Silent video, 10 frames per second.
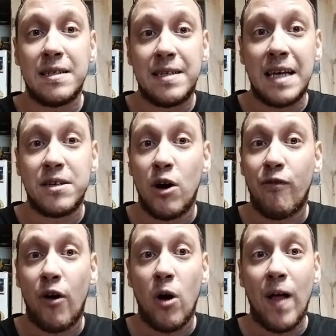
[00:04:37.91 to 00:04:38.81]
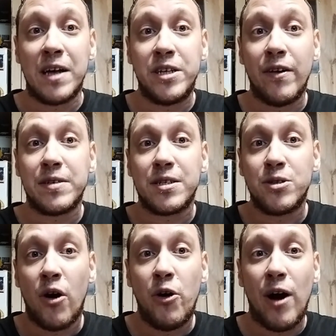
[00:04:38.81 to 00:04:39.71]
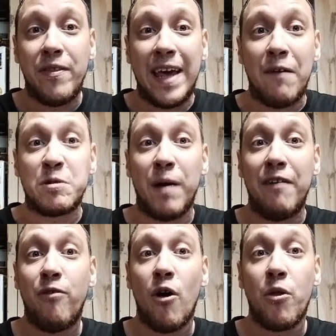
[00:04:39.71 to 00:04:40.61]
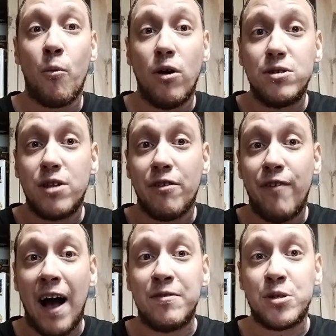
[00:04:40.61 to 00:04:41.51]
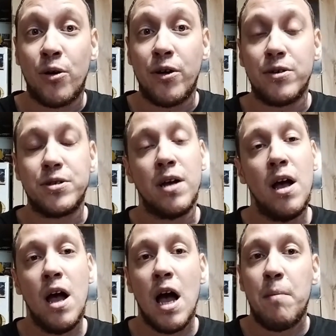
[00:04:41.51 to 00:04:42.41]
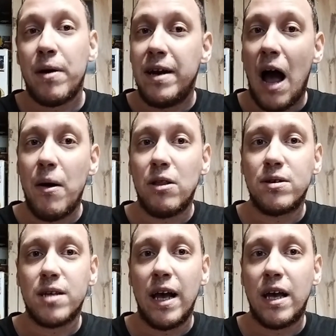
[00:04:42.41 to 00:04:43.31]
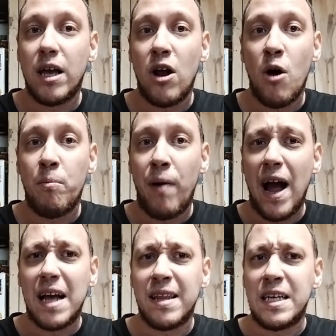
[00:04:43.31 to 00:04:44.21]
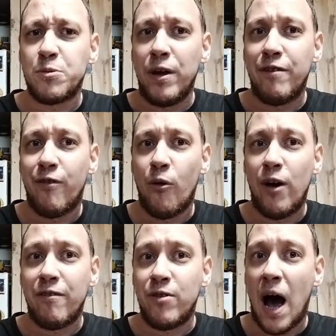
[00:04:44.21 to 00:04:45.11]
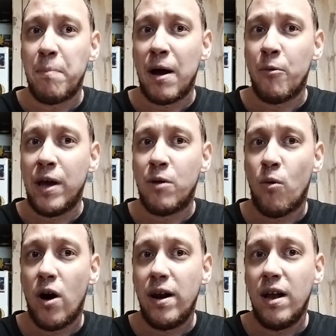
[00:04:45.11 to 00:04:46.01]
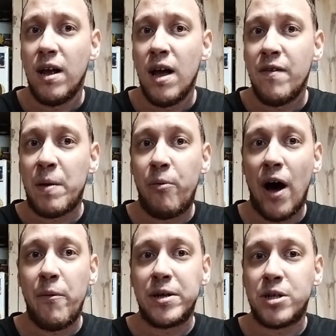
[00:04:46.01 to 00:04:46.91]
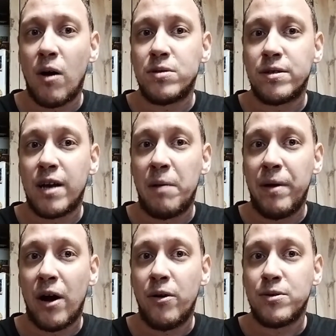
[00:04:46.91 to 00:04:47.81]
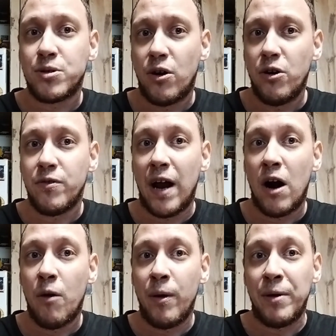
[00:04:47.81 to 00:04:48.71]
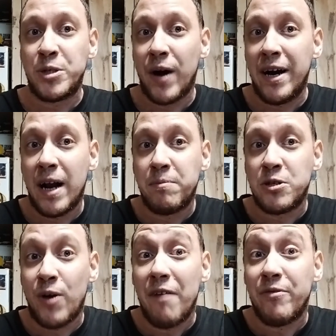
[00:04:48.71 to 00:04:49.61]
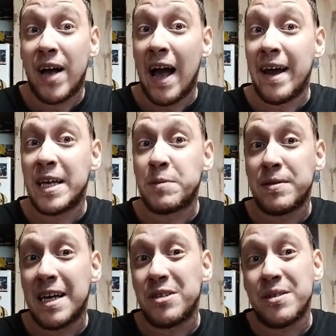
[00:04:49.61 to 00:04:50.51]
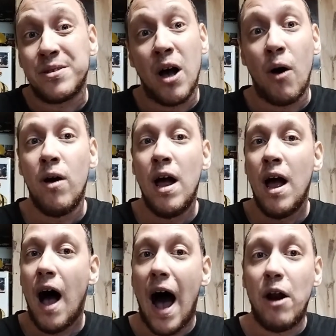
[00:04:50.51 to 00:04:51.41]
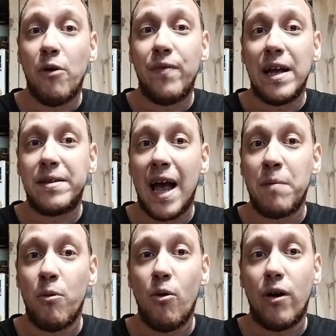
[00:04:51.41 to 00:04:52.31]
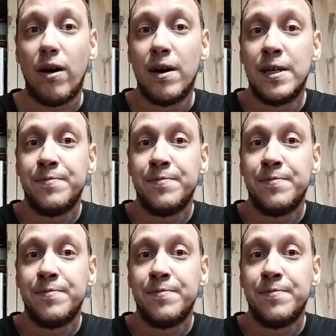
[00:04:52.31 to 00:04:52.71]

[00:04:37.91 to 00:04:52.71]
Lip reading: season overall last year as a starter. I think he was by far the worst of the 5 starters. But now it looks like, you know, by at least week 4, if not by week 1, that Broderick Jones is going to be our new starter there. We traded up to draft a guy in his position. So I don't think Dan Moore